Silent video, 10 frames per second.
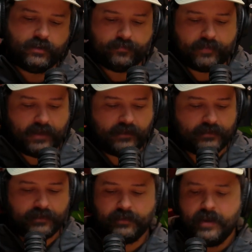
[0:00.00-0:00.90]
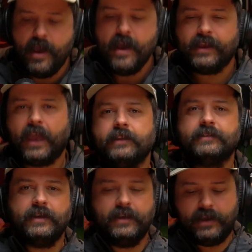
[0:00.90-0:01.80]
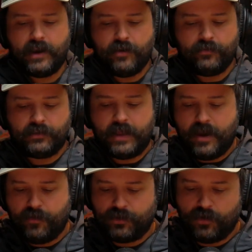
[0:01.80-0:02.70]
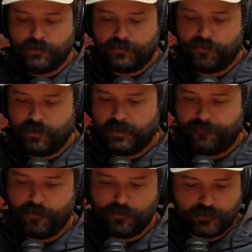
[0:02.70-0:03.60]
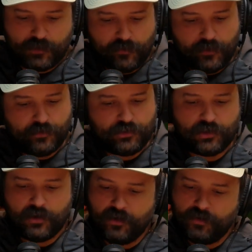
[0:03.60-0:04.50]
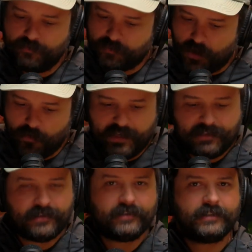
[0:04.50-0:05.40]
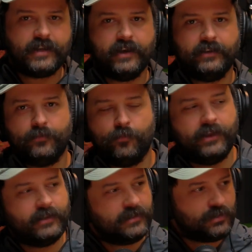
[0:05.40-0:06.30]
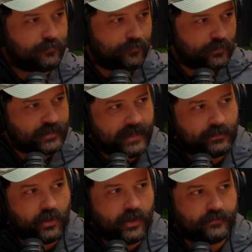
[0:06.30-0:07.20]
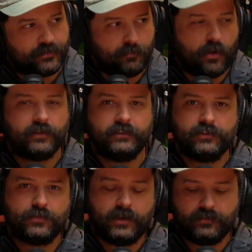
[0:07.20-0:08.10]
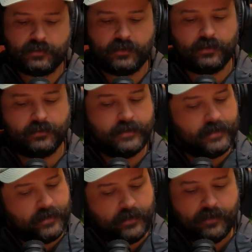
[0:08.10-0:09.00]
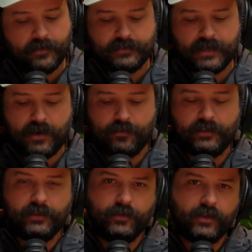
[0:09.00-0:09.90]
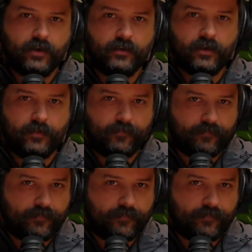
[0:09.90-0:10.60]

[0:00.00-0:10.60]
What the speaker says: I'm keen to hear how it goes for you. First solo show going into state where you did your first headline spot as well. So Darwin, here we go.